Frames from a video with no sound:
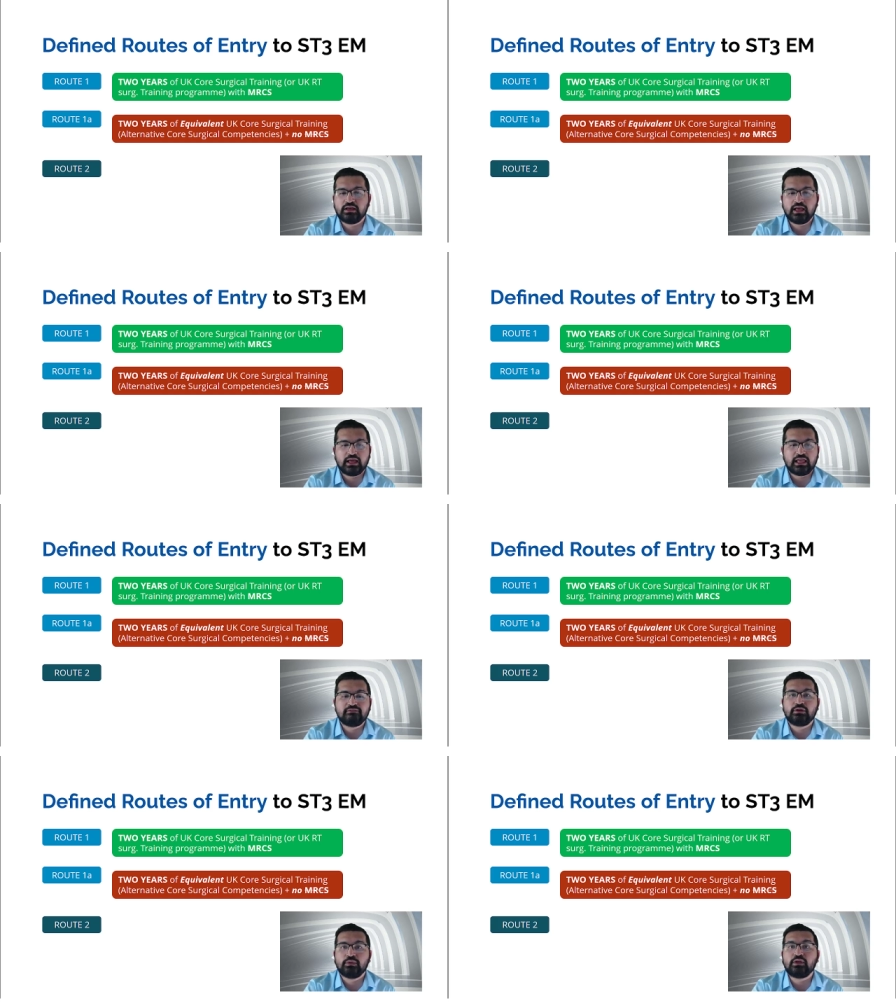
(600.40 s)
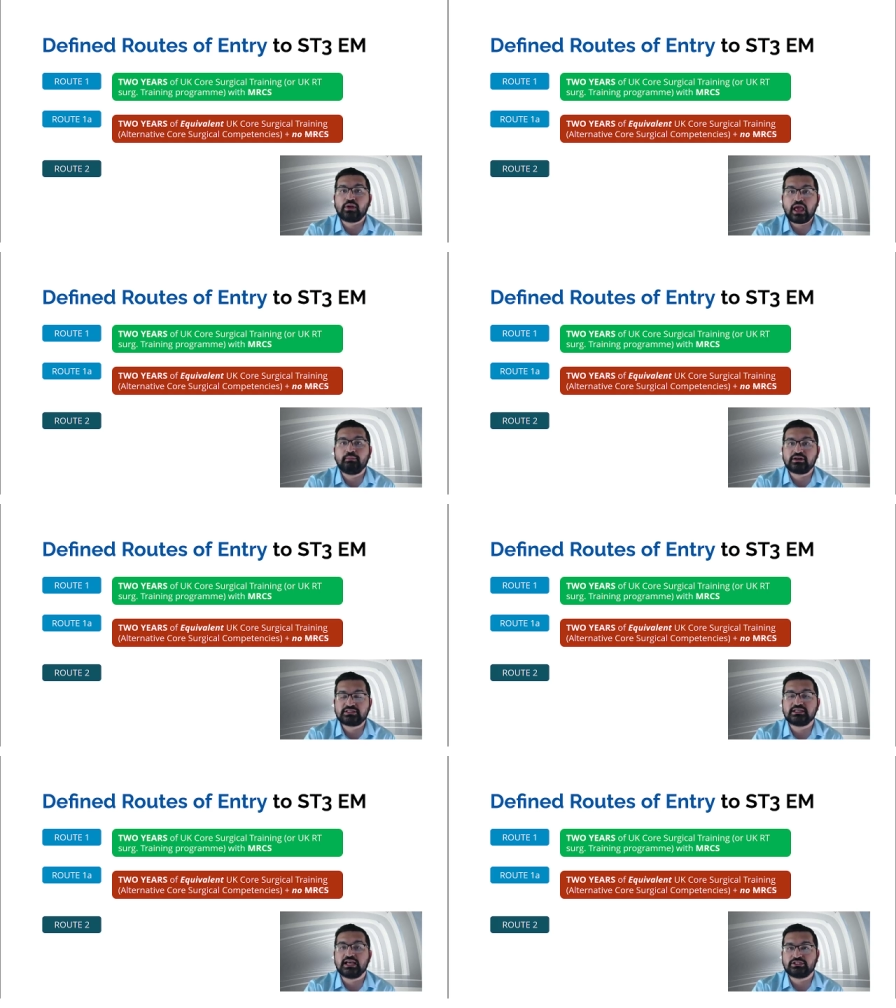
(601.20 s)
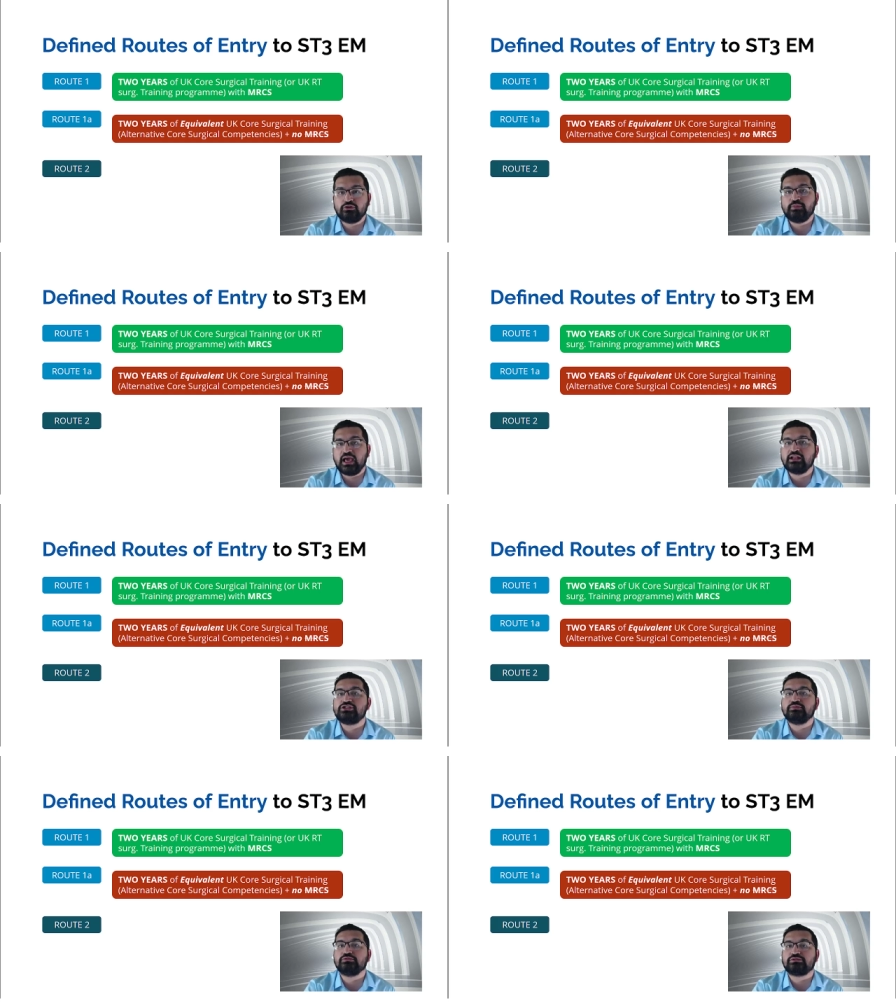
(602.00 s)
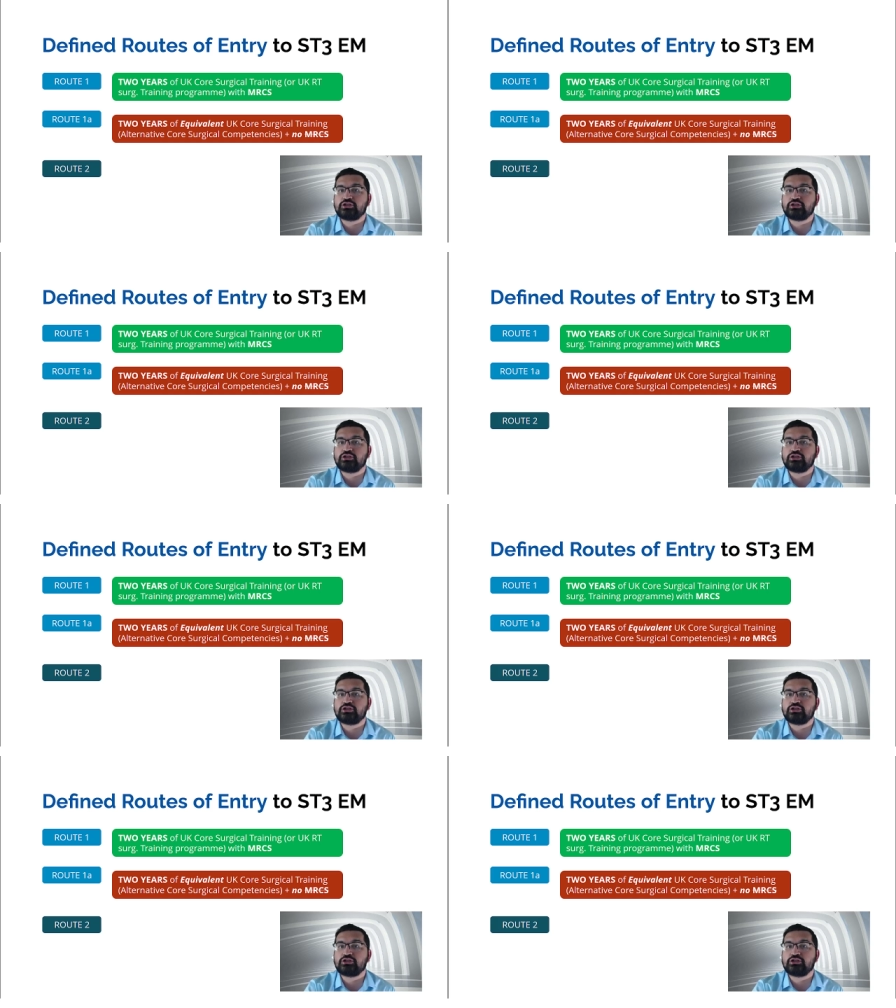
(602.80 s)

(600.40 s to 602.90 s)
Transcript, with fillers: even without MRCS, you'll be eligible to